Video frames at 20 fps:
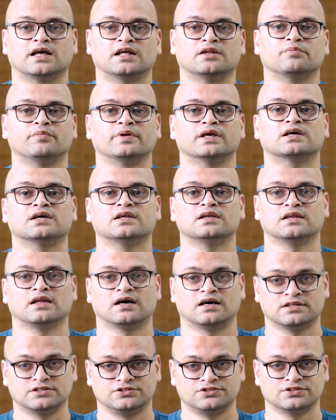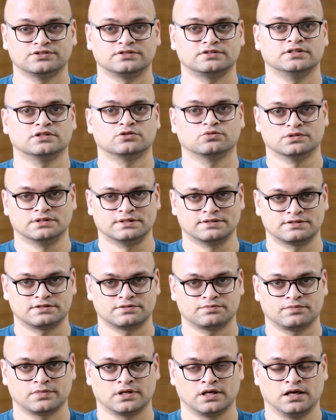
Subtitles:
and make a larger sequence.